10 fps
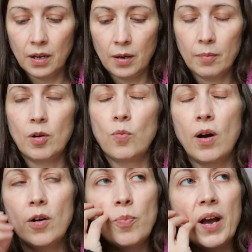A
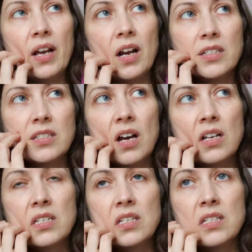while back, I
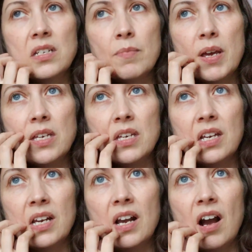started
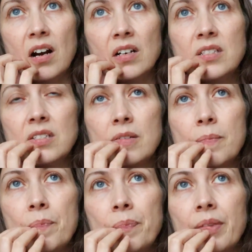making cards,
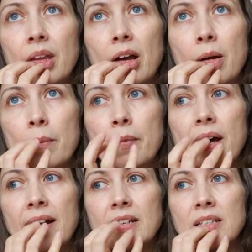
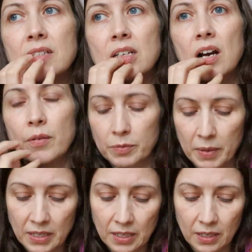and I was
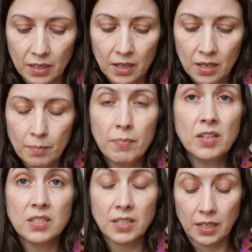making
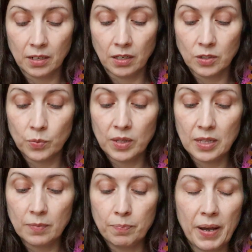Mother's Day cards
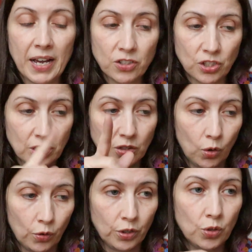with patches on.